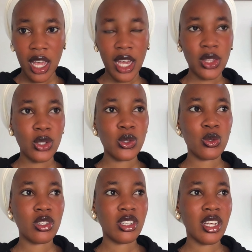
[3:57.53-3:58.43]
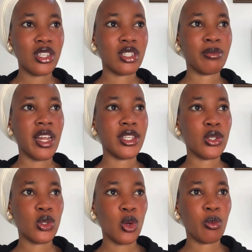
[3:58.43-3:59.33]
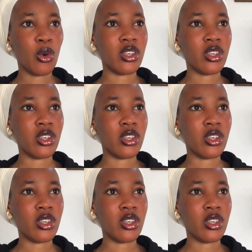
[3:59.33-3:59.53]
and not using any smelling soap or